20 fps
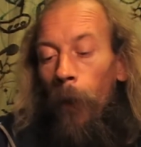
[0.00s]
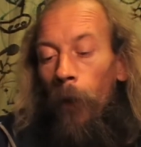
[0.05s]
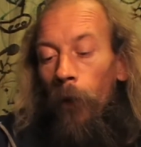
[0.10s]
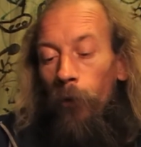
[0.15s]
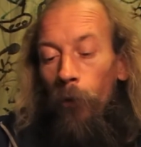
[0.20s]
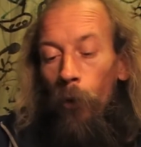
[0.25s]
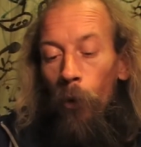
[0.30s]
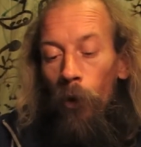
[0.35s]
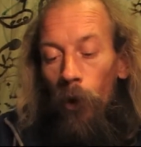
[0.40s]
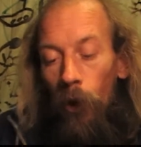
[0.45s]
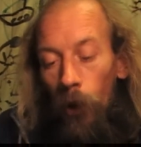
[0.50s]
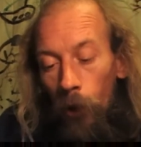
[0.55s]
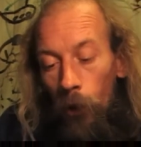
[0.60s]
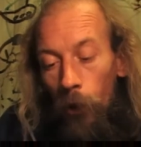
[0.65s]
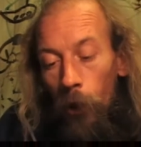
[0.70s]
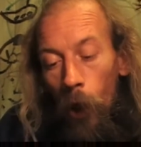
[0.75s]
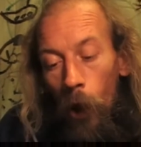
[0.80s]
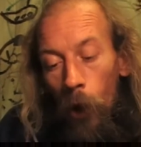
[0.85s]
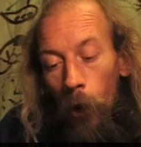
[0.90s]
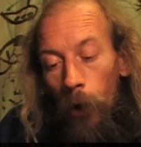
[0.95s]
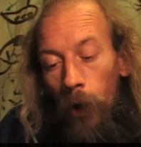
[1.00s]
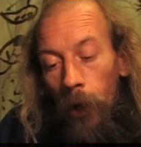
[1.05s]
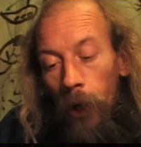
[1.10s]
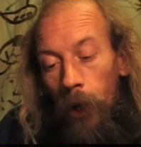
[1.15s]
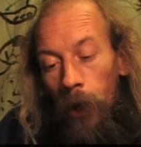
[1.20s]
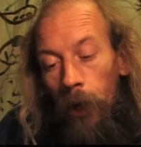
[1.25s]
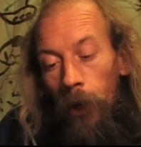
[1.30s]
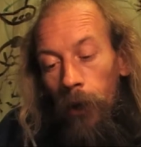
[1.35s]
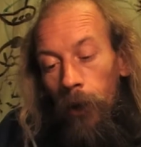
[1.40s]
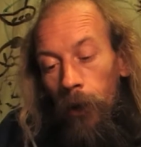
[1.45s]
So, although
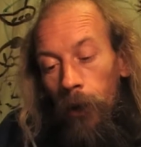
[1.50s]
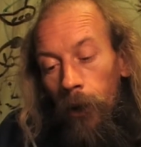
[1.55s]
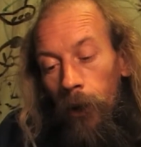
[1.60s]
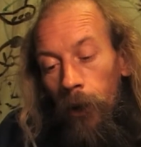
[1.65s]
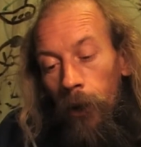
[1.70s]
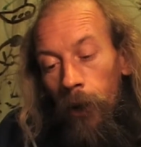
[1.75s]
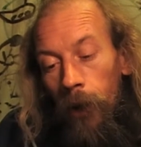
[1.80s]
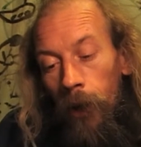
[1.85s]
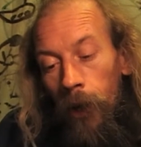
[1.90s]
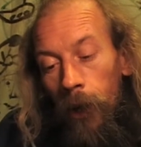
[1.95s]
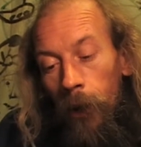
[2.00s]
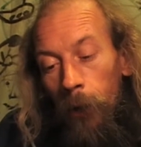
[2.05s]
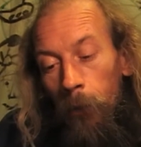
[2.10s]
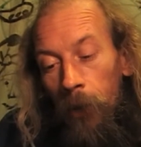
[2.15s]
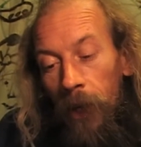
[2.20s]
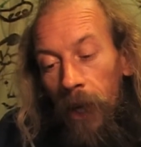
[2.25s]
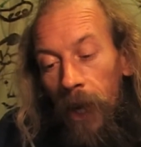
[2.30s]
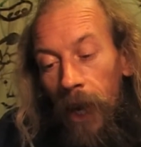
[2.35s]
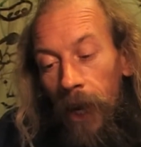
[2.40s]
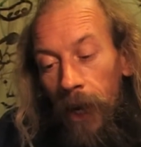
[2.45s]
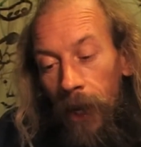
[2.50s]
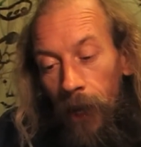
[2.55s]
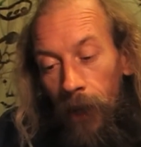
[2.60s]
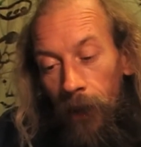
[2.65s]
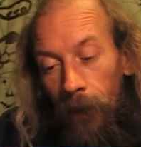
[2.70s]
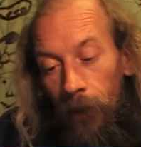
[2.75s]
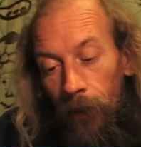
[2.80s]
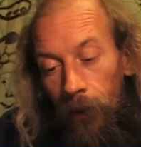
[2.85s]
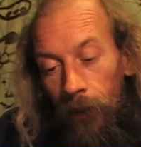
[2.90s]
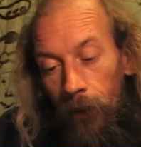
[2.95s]
it, in the
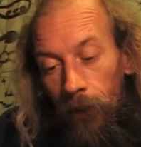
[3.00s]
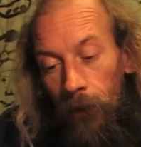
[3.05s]
beginning,